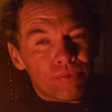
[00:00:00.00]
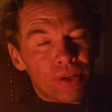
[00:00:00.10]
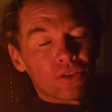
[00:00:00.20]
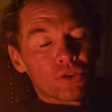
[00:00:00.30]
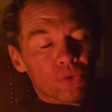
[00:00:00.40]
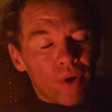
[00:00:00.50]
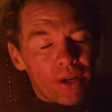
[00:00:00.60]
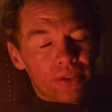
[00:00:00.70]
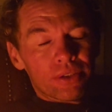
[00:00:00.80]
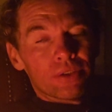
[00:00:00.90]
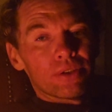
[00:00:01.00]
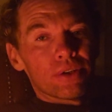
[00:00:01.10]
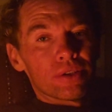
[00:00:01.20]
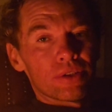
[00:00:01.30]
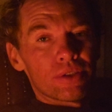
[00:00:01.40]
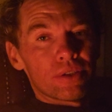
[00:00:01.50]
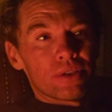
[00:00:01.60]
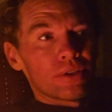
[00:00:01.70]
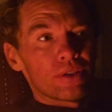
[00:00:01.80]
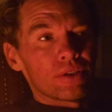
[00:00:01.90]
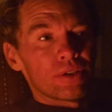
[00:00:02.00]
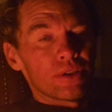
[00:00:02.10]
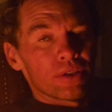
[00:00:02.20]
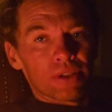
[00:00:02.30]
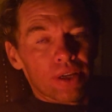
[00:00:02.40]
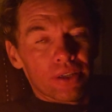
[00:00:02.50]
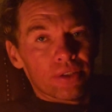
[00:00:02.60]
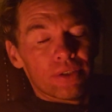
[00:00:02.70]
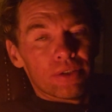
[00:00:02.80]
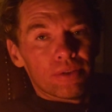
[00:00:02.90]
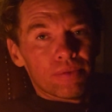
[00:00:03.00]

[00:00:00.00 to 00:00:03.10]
It's direct, it's succinct.